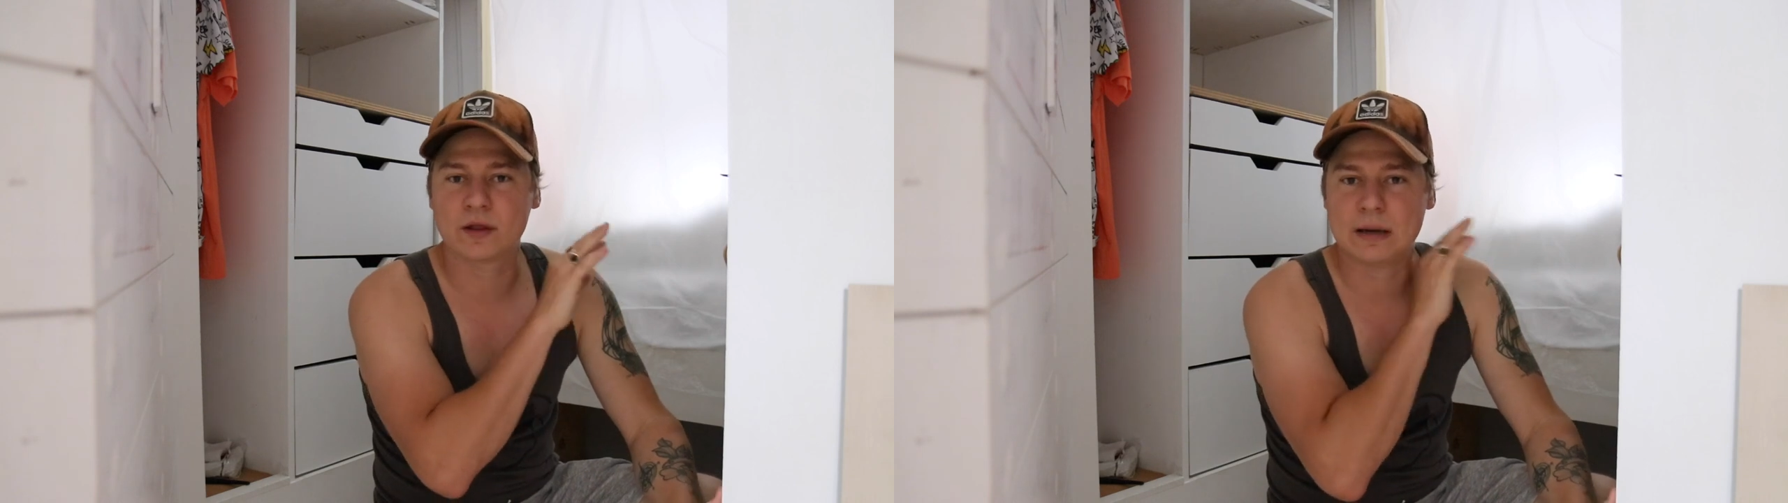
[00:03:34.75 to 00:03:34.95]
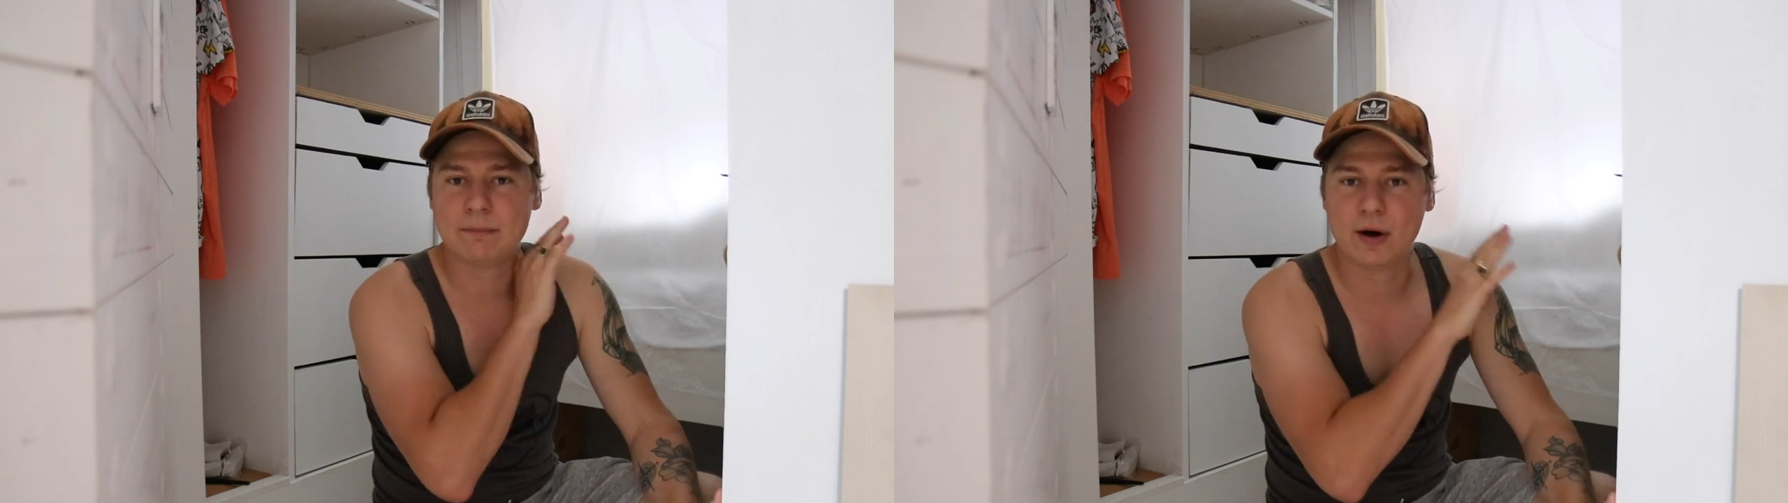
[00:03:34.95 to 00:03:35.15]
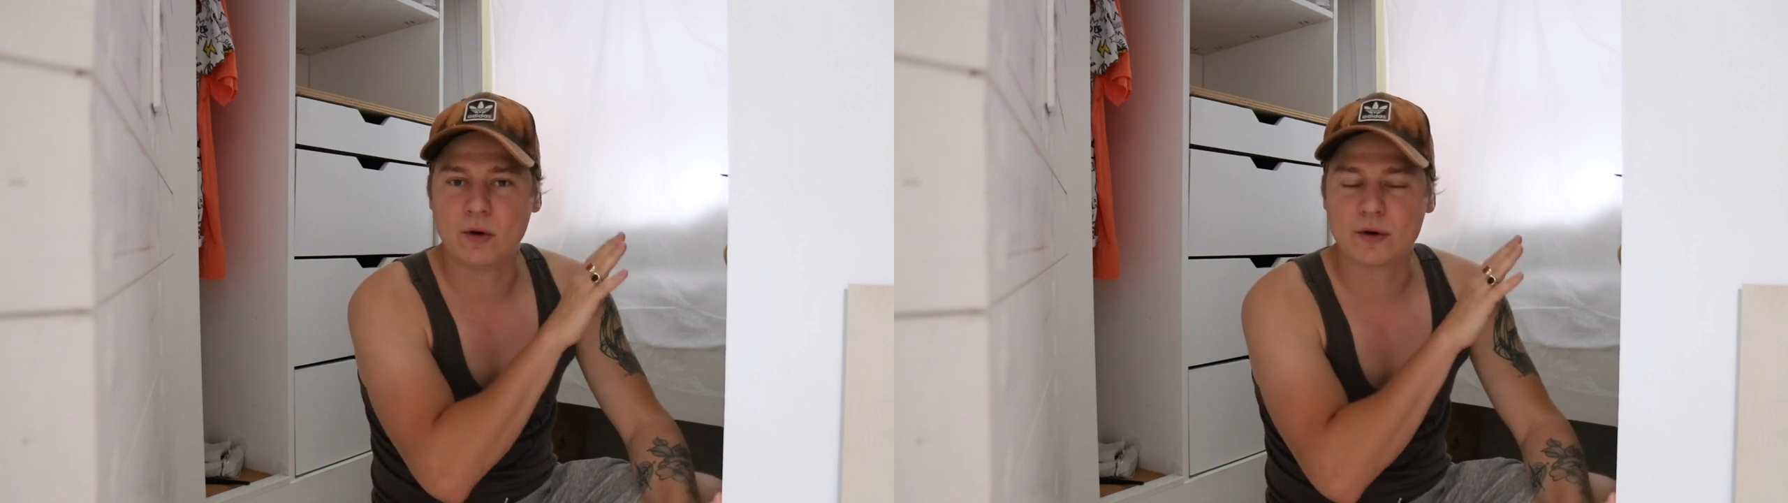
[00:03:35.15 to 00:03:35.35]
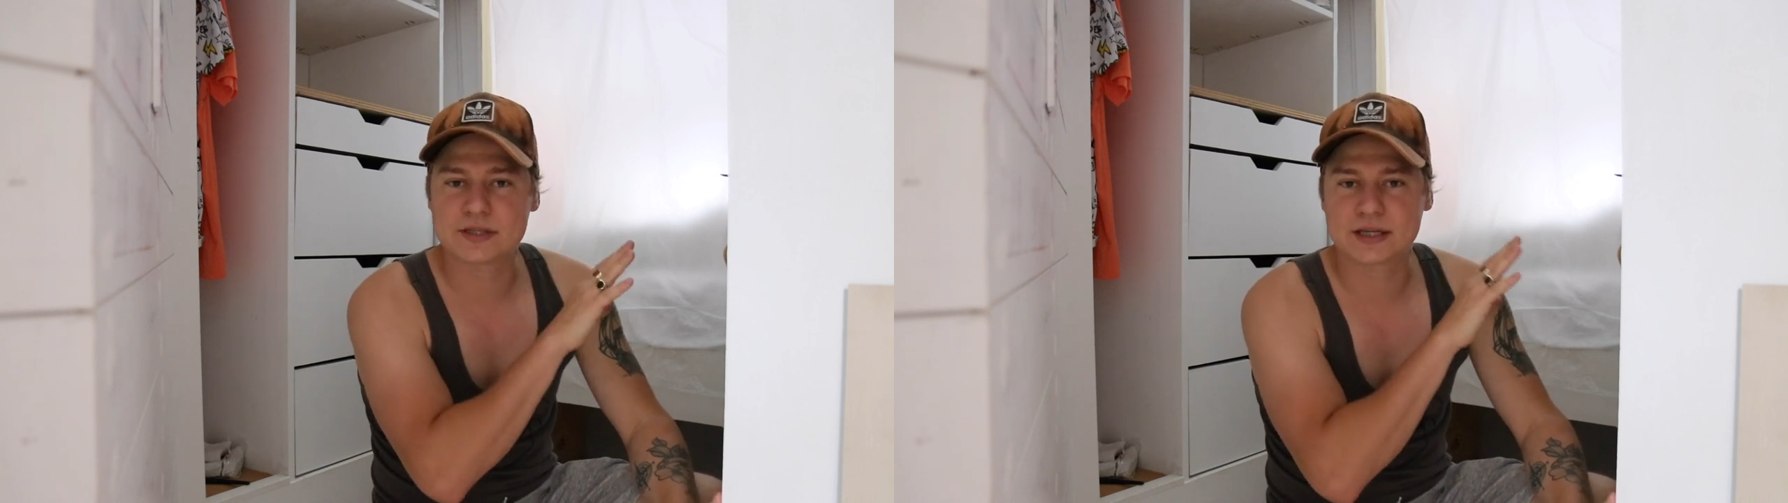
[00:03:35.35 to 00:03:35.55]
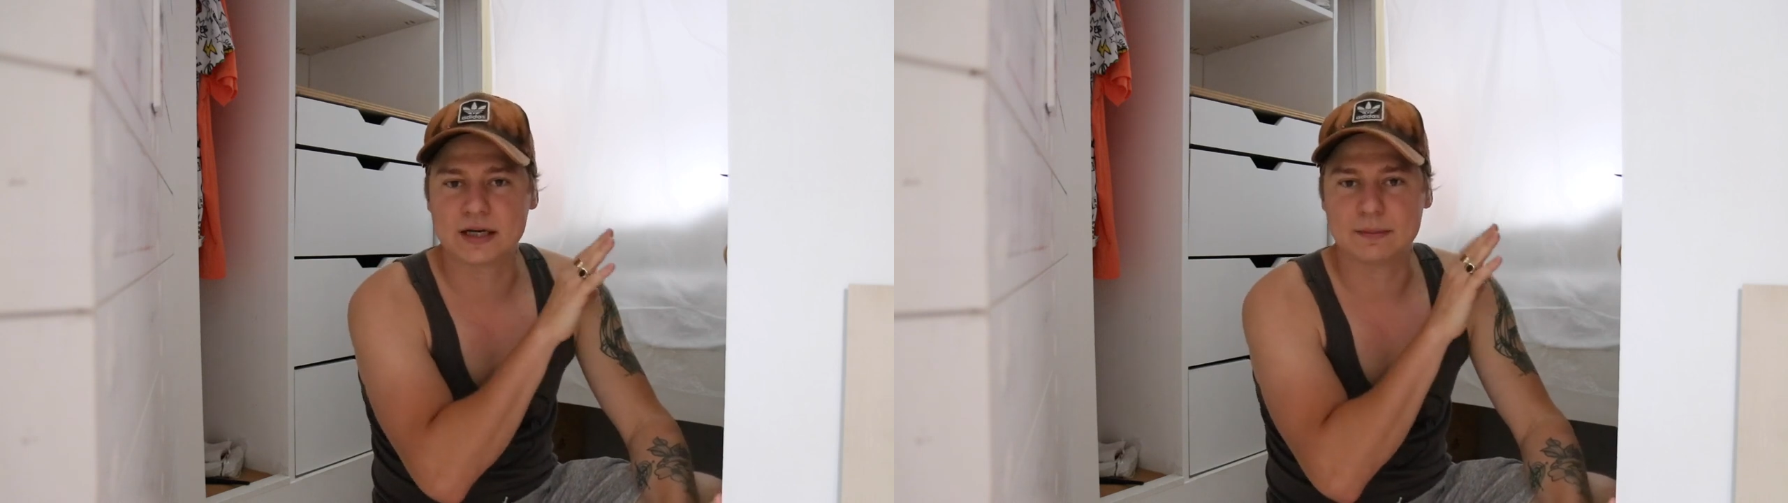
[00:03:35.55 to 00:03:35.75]
the
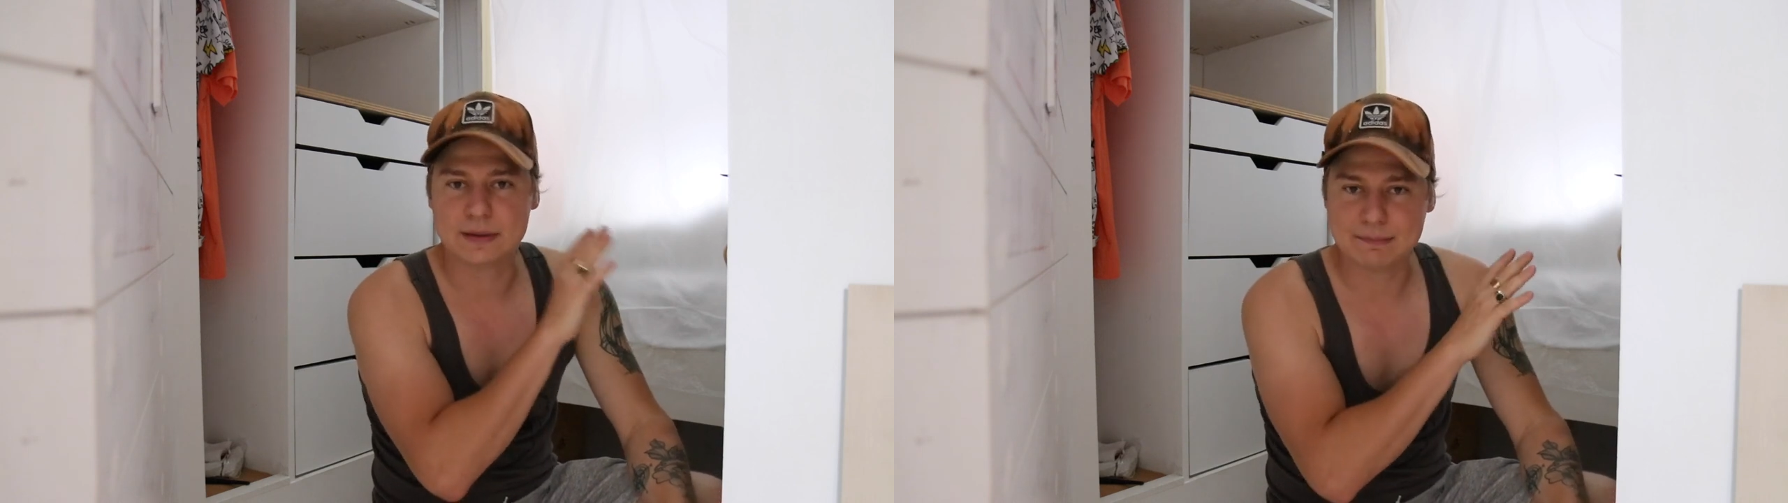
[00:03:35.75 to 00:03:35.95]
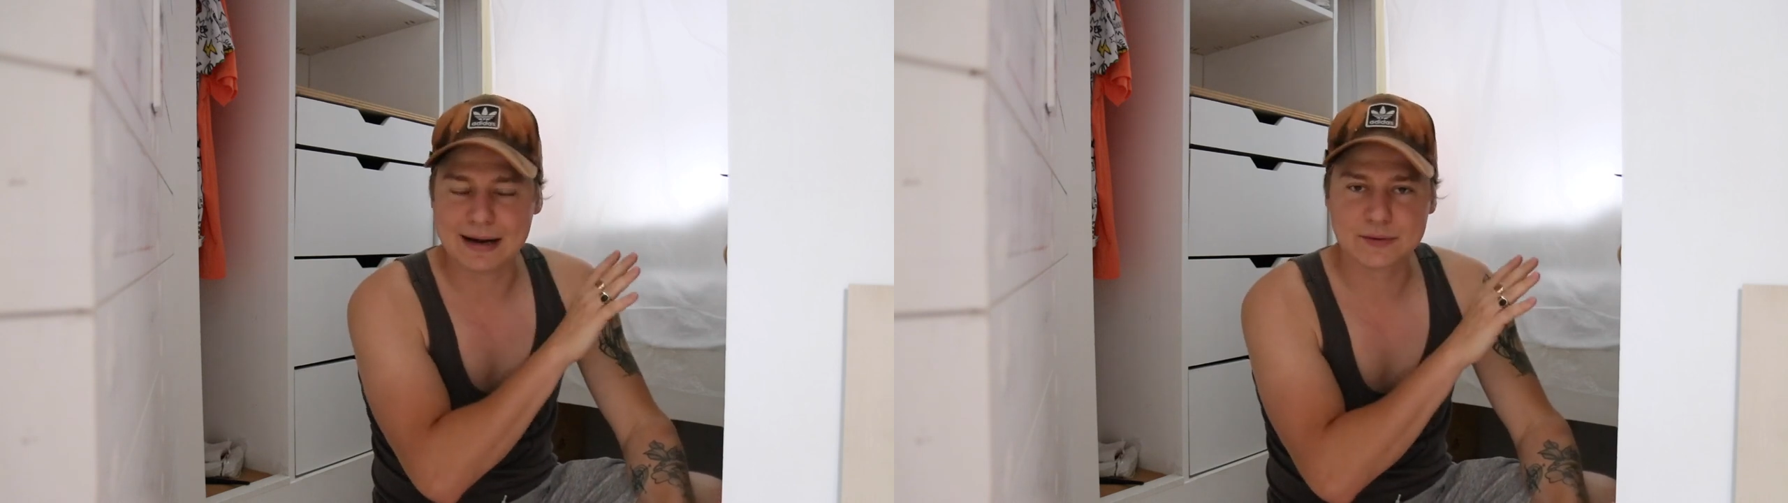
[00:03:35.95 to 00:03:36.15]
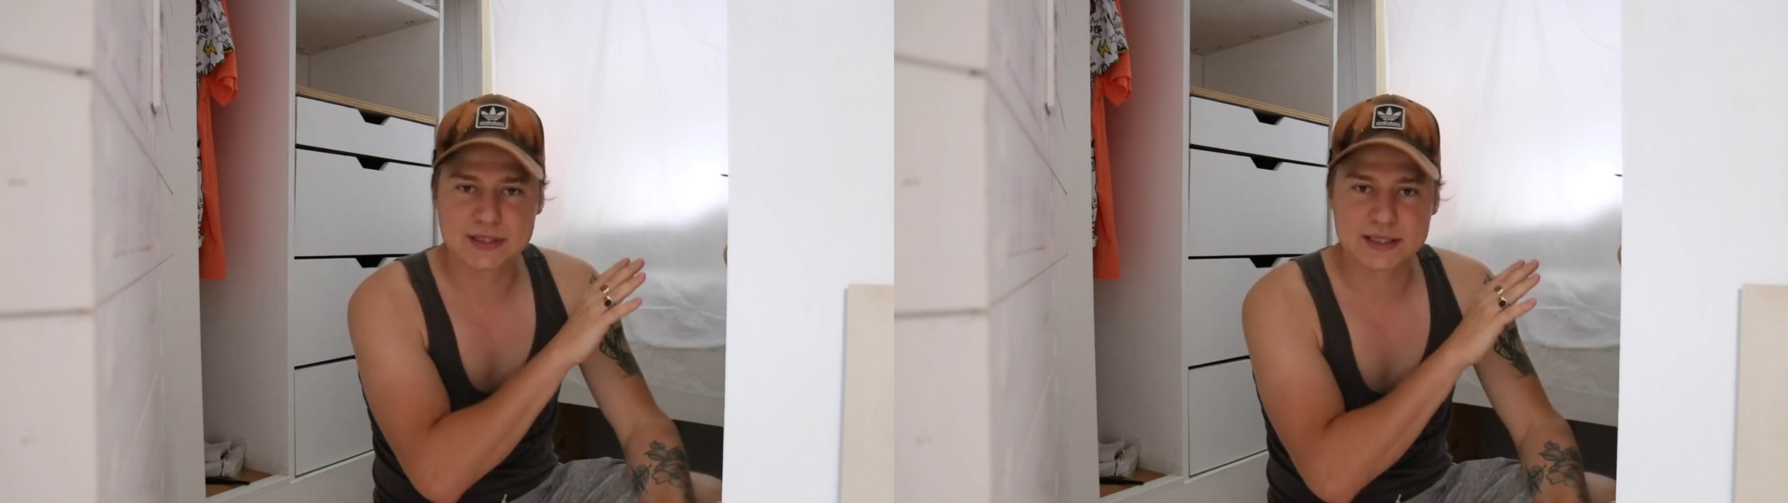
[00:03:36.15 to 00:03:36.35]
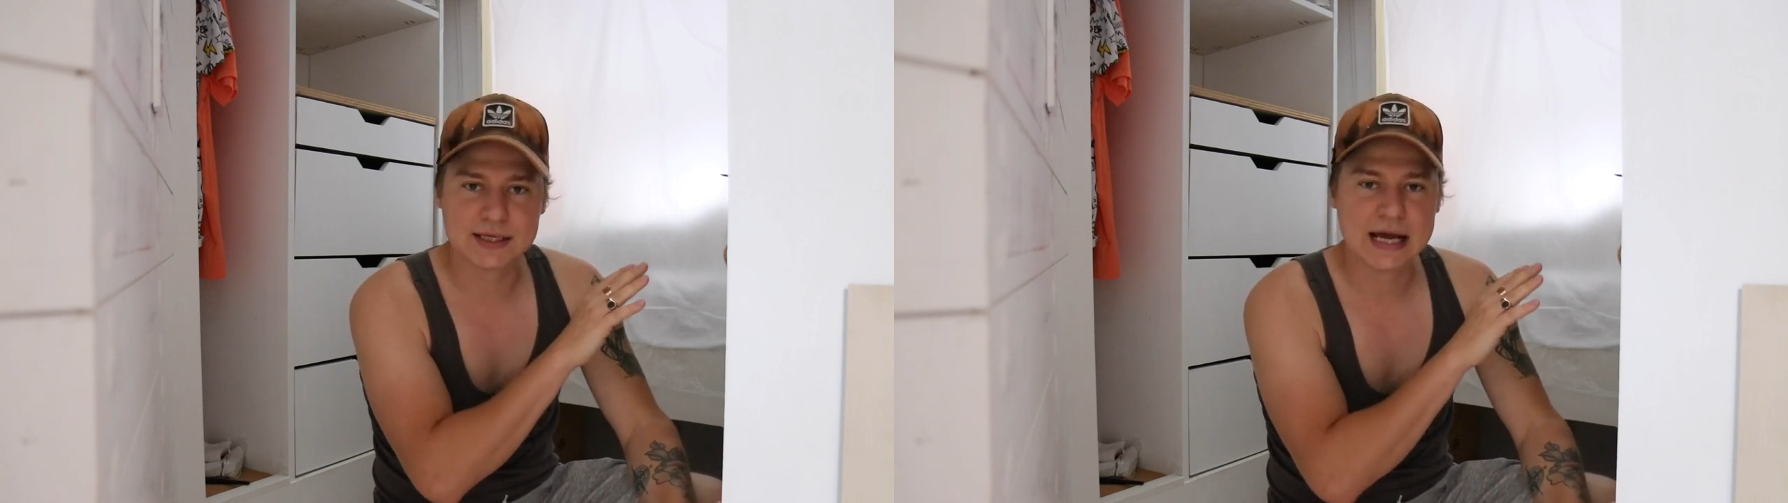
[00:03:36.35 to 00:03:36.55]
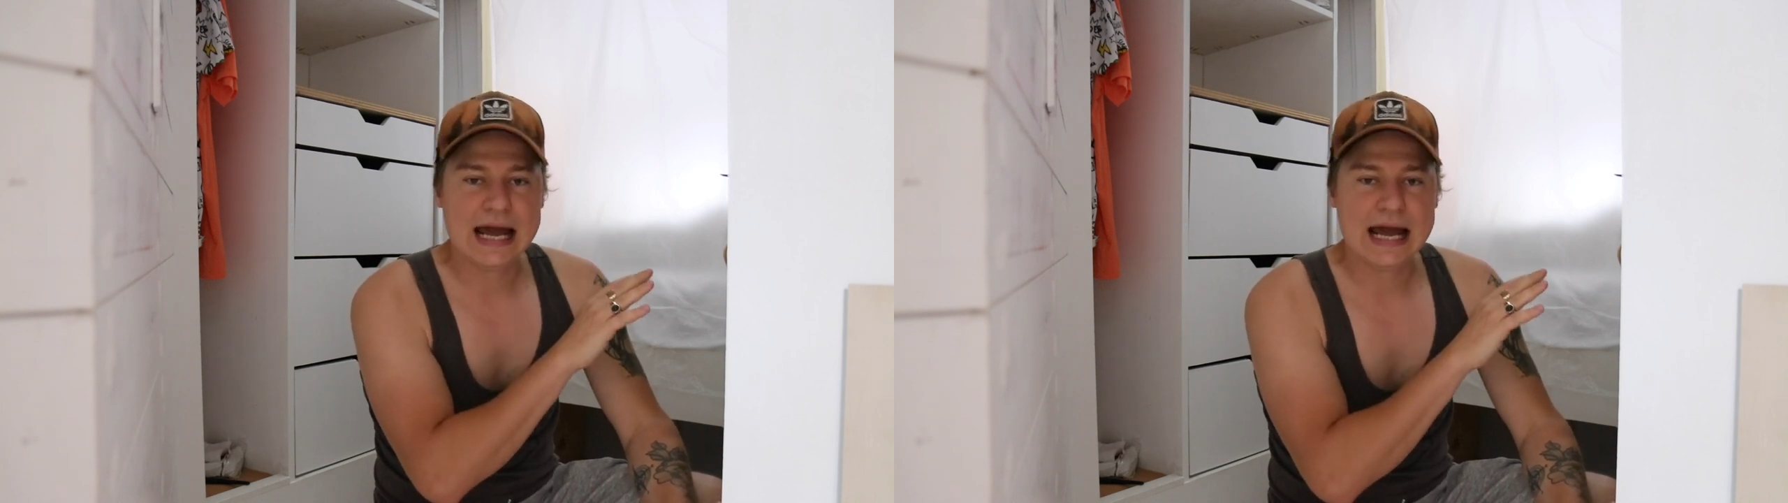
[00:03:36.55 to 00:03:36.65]
components are going to be mounted,